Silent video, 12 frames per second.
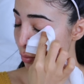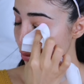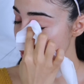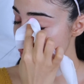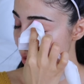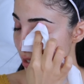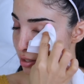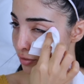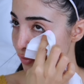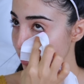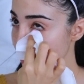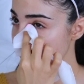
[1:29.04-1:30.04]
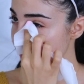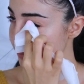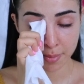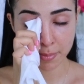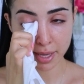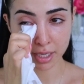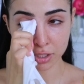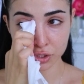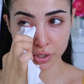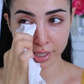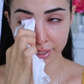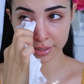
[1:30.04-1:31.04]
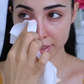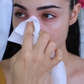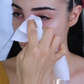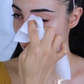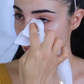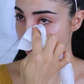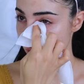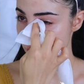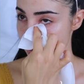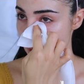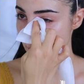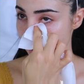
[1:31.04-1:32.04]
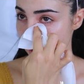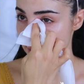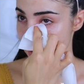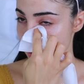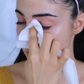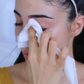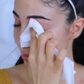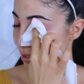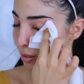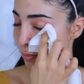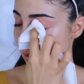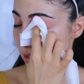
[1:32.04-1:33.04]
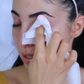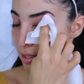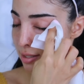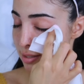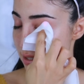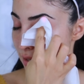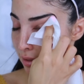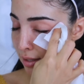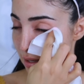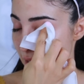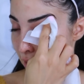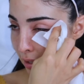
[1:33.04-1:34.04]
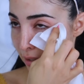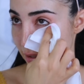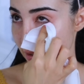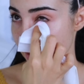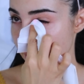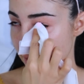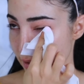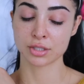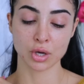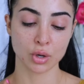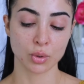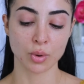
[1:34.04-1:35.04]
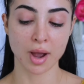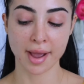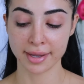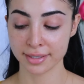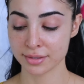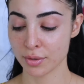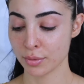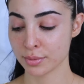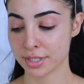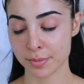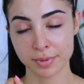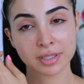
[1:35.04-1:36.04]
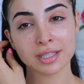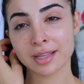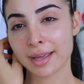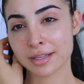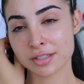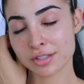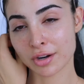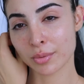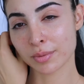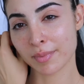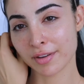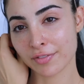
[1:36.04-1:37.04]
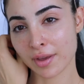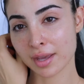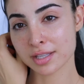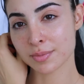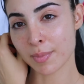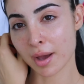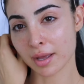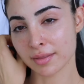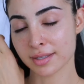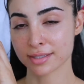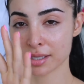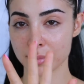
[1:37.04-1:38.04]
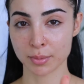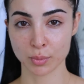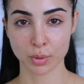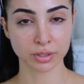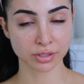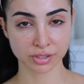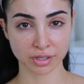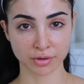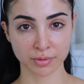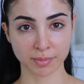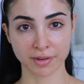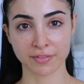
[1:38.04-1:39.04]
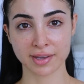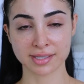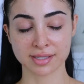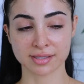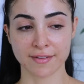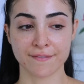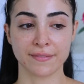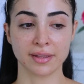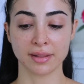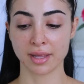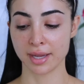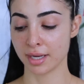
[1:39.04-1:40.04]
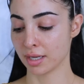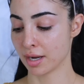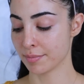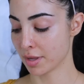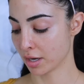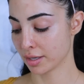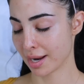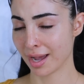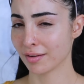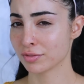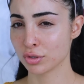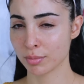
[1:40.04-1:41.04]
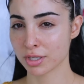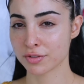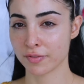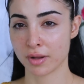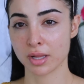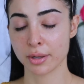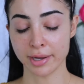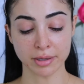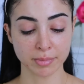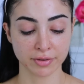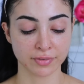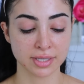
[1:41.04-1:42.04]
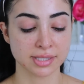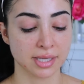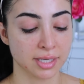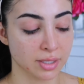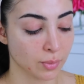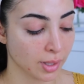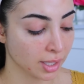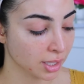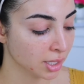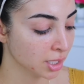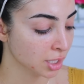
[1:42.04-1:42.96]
will transfer, making sure I get the inner corner as well because that's where we're going to place the eyeliner. So I don't typically like to start with my face, but this time I'm going to start with my face because I feel like I'm not going to have too much fallout on my face anyway.